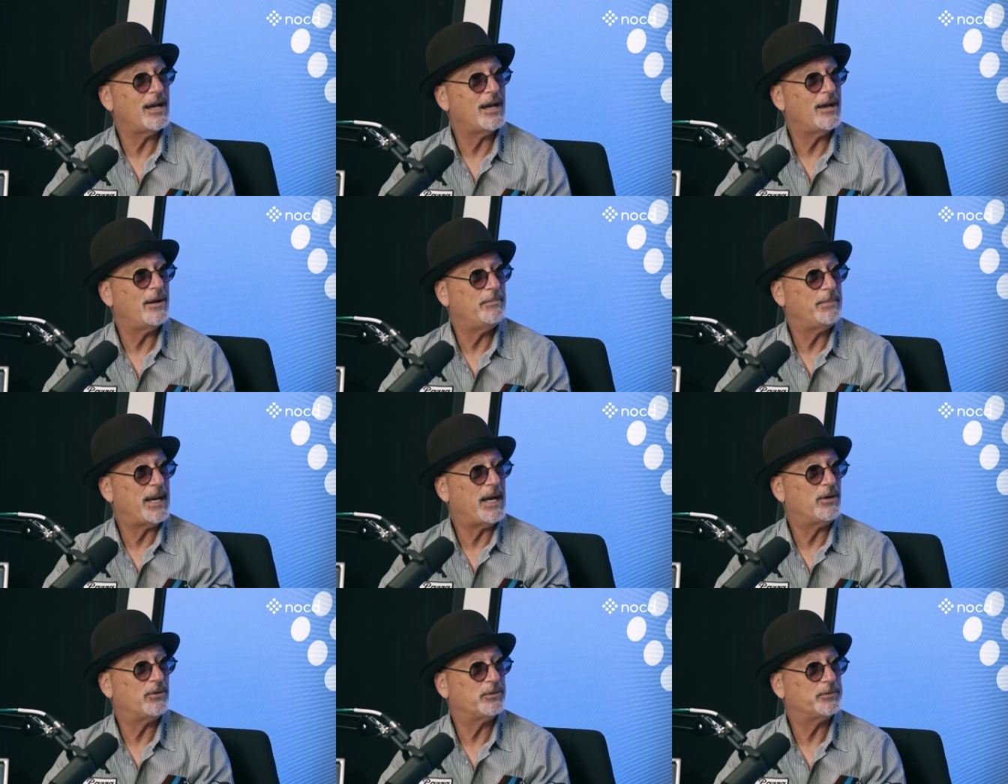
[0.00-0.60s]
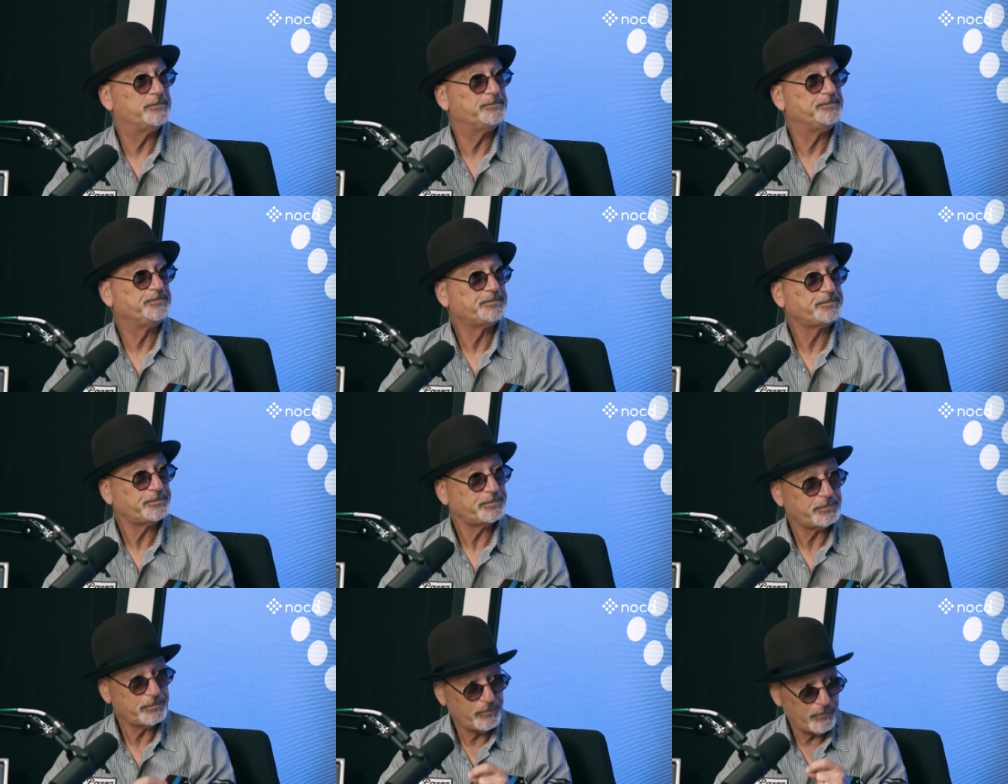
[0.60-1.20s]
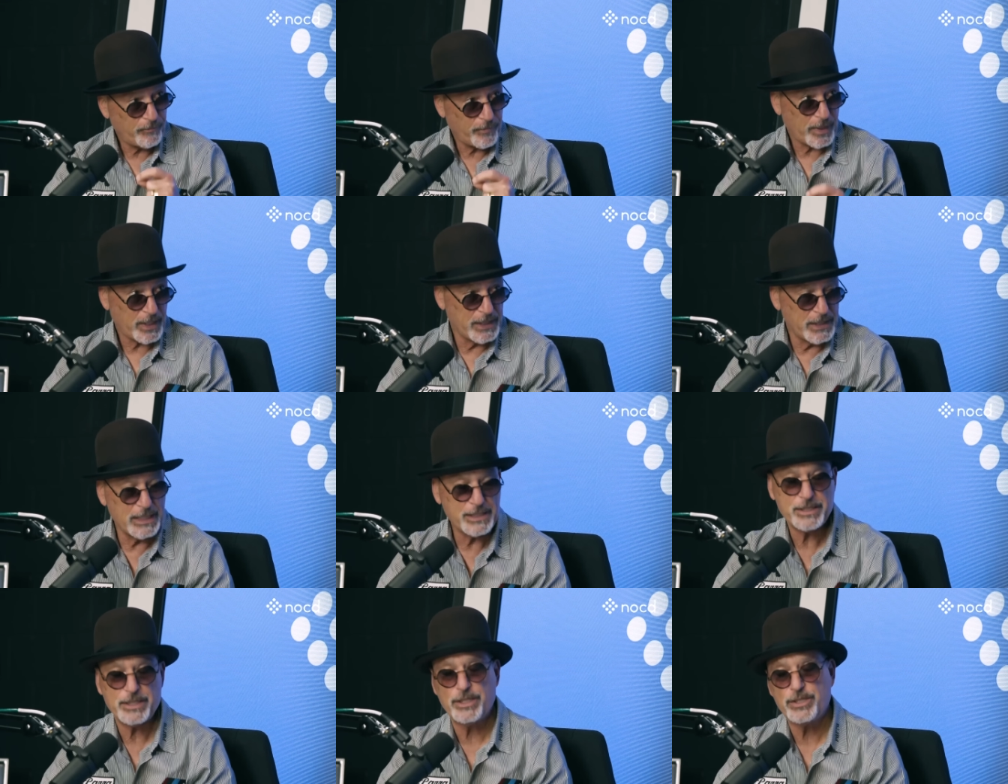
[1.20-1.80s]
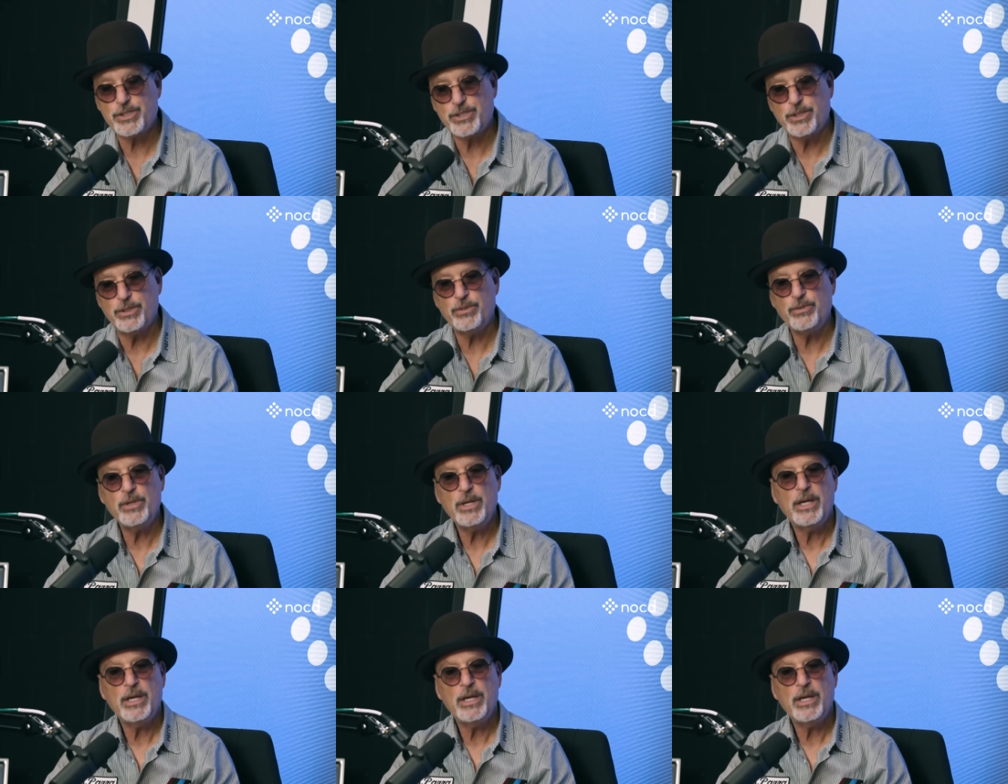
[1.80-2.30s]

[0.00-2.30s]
about yeah. this issue.